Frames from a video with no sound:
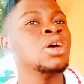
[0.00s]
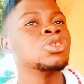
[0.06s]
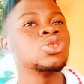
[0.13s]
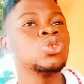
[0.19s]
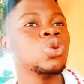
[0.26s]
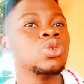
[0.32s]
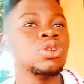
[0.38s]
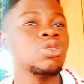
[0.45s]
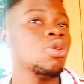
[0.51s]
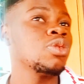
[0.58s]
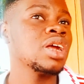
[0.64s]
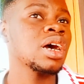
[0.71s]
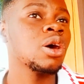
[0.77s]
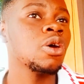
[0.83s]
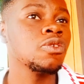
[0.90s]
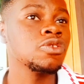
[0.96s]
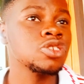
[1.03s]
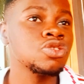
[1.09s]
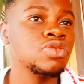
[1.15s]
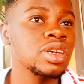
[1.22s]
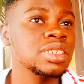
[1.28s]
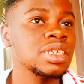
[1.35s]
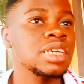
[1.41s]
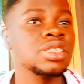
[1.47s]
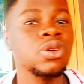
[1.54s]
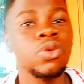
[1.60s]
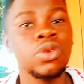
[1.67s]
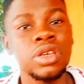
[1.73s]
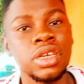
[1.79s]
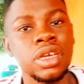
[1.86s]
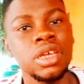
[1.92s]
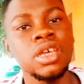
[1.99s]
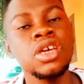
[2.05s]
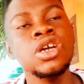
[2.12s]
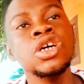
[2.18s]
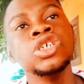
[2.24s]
So they don't want that kind of stress. I said, okay.